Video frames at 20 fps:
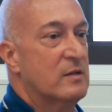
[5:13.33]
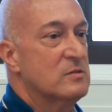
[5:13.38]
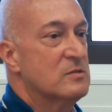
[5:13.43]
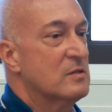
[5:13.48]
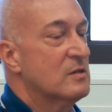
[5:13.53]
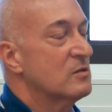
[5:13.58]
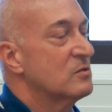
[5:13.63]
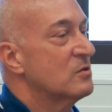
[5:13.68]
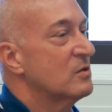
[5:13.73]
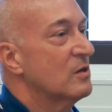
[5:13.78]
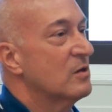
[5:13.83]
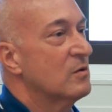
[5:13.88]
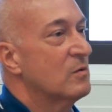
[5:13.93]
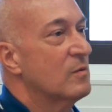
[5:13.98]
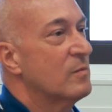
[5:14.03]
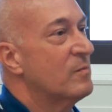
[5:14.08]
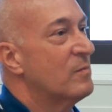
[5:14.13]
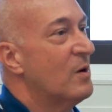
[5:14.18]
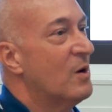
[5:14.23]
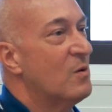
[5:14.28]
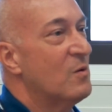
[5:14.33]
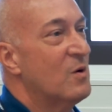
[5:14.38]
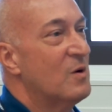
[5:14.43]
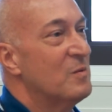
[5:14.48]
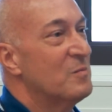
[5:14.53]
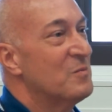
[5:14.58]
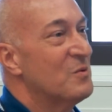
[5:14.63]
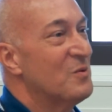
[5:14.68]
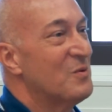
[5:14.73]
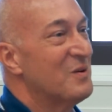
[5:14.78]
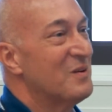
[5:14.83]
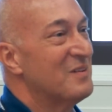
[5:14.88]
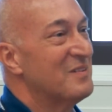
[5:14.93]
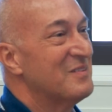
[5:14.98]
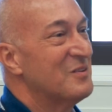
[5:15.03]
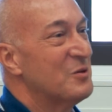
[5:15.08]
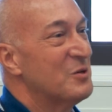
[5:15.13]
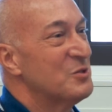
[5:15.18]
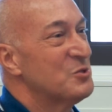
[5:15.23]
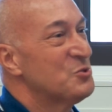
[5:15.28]
is going to turn into a poem
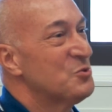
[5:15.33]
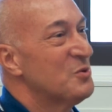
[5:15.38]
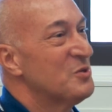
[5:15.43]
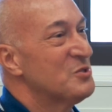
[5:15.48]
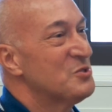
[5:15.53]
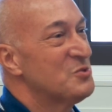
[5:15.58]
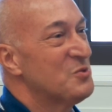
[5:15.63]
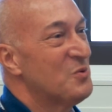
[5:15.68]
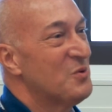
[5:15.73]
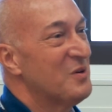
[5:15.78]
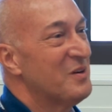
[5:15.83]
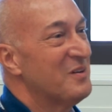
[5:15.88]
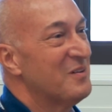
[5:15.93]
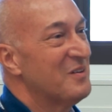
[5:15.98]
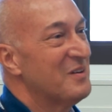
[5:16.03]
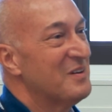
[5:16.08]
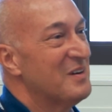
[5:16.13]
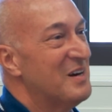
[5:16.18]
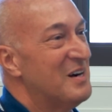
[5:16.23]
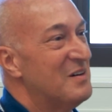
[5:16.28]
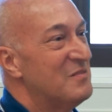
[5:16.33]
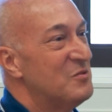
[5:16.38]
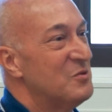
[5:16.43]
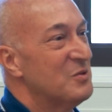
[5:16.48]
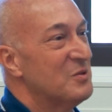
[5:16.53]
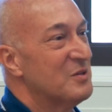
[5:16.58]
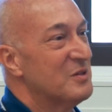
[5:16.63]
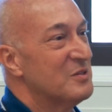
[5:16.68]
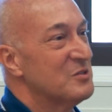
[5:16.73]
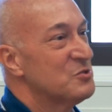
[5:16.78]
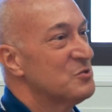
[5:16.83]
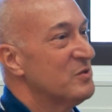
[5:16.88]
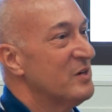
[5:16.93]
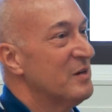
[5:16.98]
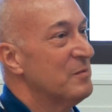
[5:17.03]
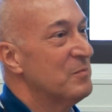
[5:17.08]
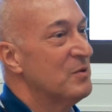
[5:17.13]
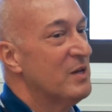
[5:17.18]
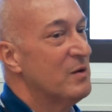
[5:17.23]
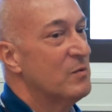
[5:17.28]
or a short story or a novel or a
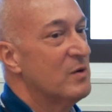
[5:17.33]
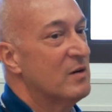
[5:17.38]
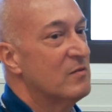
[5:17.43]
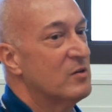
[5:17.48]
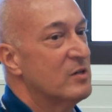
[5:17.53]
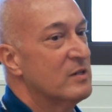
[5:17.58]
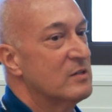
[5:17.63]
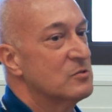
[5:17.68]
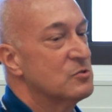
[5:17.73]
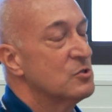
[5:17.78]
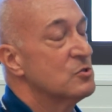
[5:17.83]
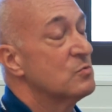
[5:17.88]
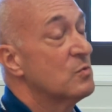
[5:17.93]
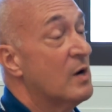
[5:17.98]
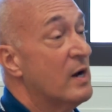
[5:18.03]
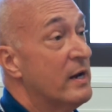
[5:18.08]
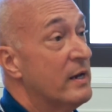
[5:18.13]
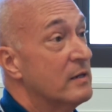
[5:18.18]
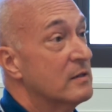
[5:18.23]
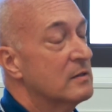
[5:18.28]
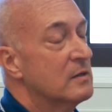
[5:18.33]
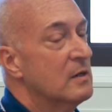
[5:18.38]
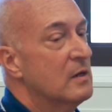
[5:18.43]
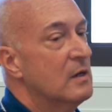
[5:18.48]
screenplay, whatever it is, just write.